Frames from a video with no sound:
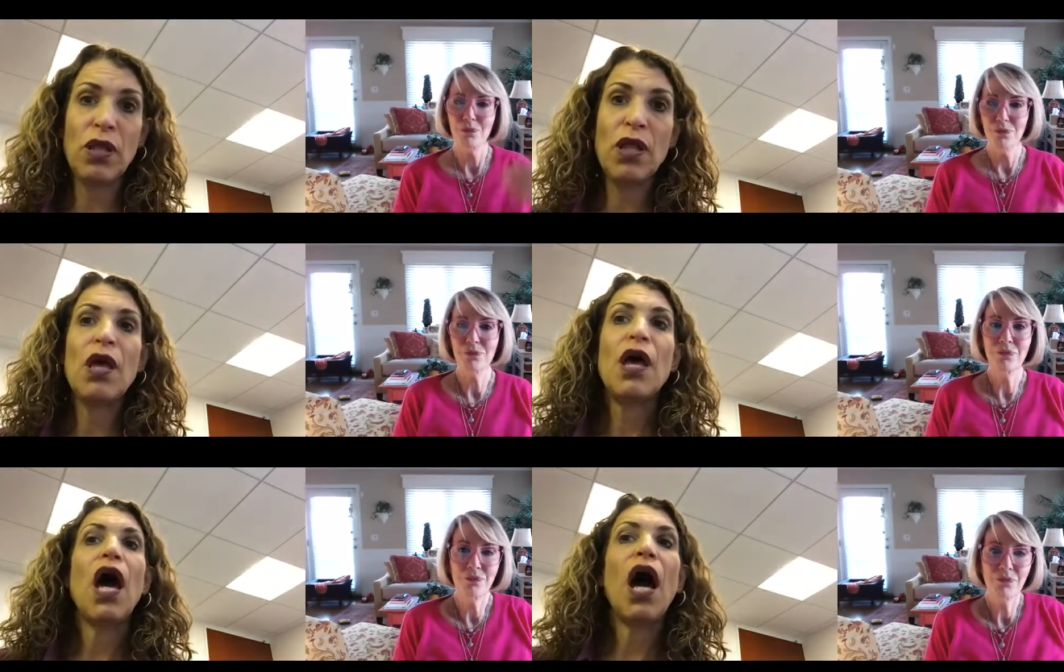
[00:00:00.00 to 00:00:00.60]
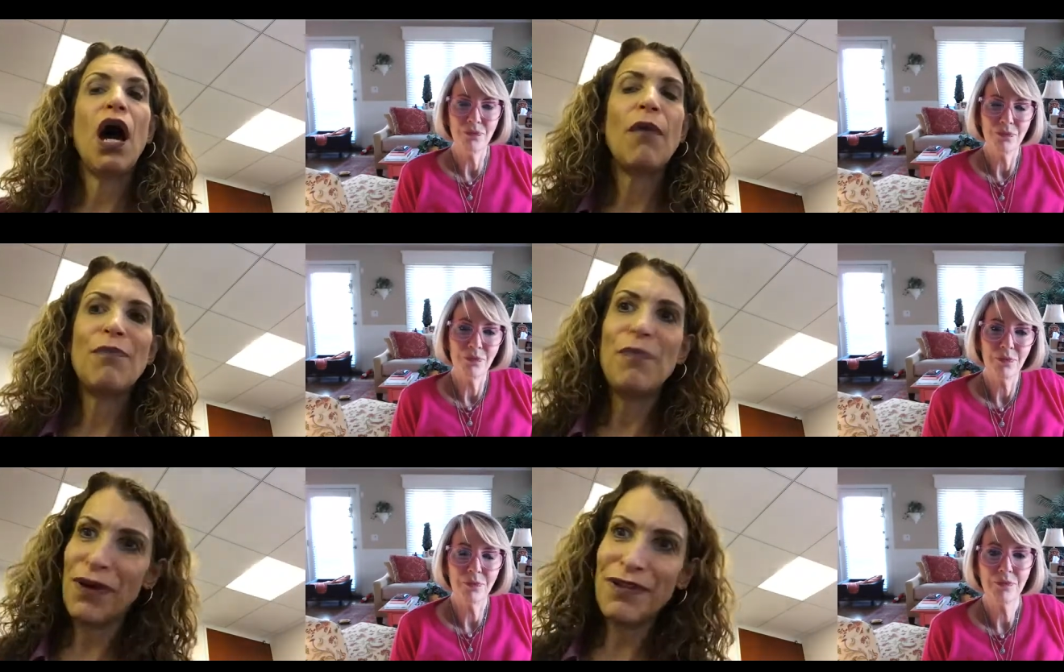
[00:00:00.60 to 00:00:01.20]
Speaker 1: Mm-hmm. Um,
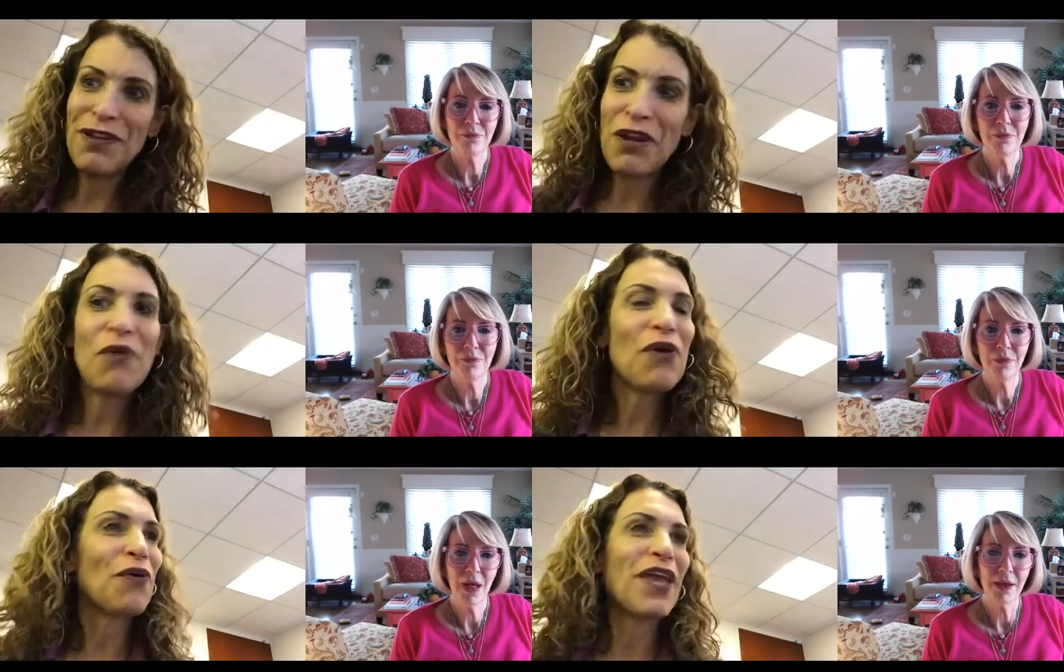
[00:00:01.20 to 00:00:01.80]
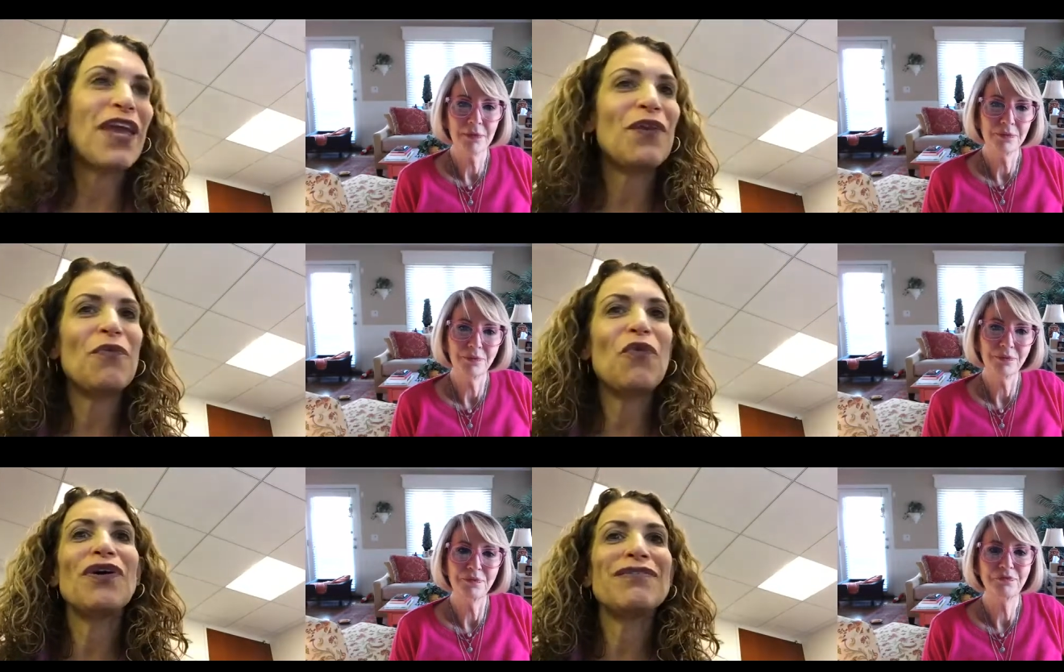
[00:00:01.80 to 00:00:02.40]
but you know, cocaine
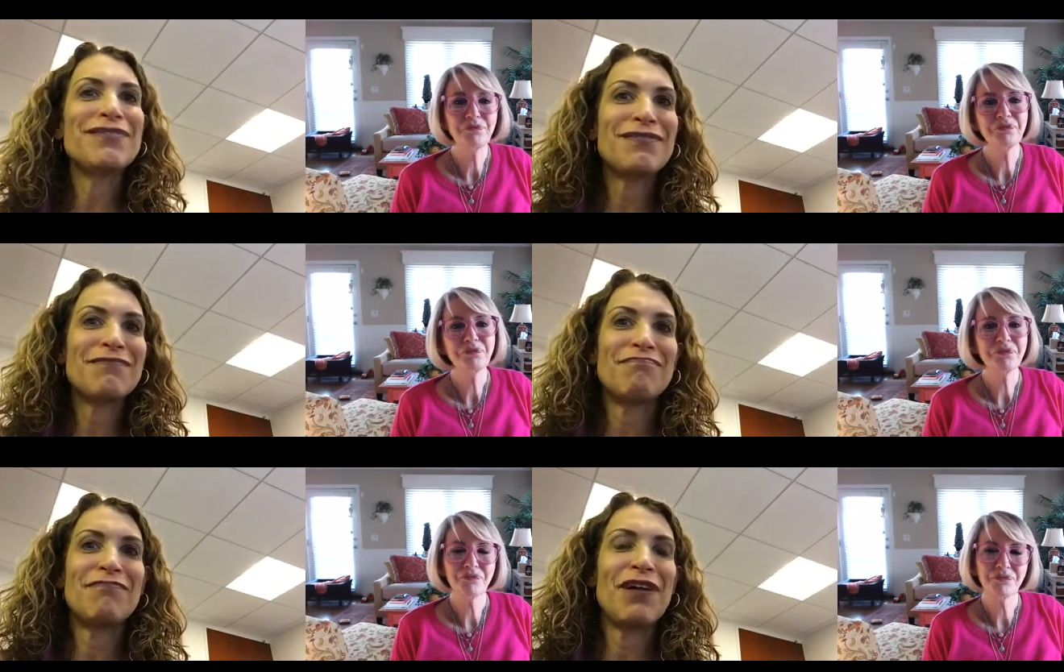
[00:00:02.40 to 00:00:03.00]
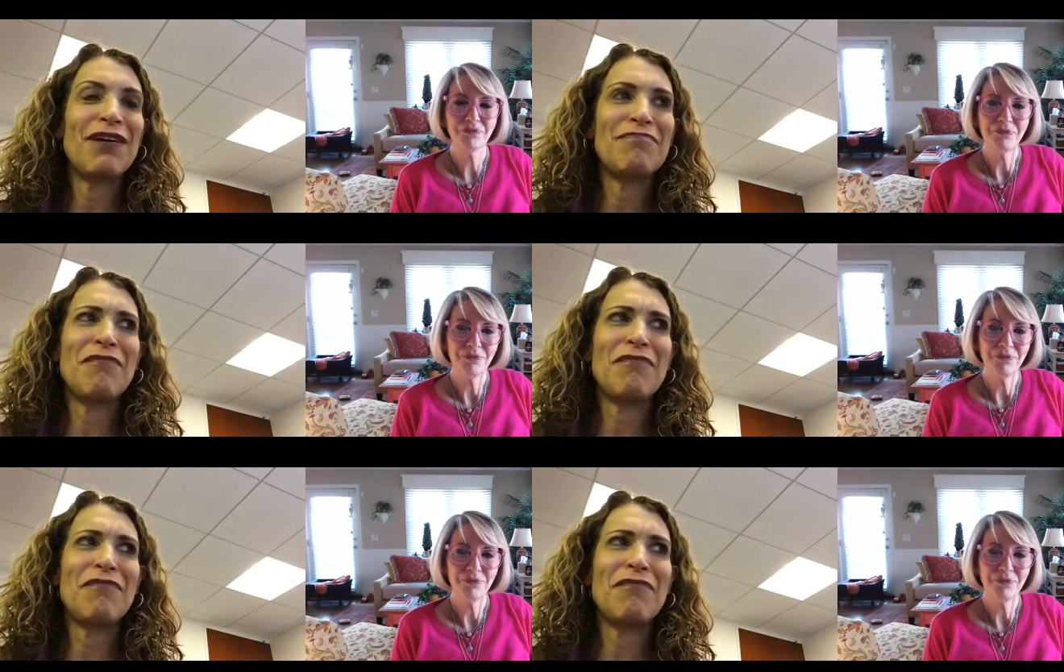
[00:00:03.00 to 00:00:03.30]
was uh,